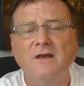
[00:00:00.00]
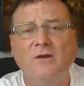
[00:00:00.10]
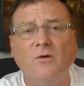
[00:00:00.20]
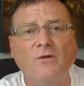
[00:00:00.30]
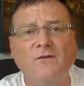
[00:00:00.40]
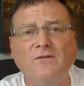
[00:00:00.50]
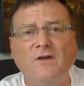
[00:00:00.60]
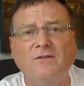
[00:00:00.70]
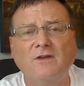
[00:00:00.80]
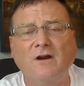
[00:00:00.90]
North or
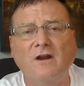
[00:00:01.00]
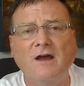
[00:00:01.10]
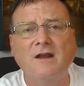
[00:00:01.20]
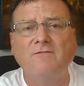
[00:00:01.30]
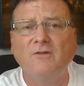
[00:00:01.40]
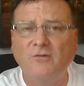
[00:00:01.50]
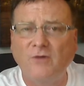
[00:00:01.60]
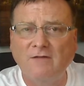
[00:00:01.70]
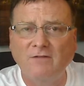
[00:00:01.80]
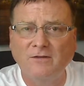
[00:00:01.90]
South Carolina, if you're
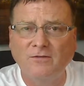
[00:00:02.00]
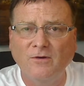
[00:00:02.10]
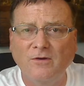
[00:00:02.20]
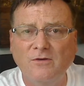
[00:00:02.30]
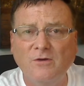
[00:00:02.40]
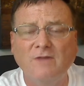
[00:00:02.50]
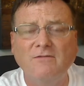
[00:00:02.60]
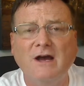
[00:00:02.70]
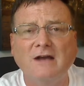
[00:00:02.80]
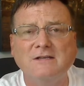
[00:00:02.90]
traveling through, you have
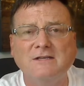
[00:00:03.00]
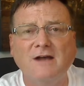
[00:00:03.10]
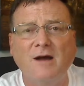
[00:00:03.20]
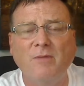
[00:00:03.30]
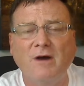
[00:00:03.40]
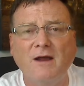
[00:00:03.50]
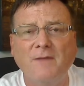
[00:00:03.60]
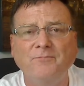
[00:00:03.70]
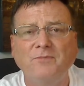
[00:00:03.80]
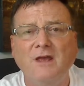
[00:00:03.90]
got to stop by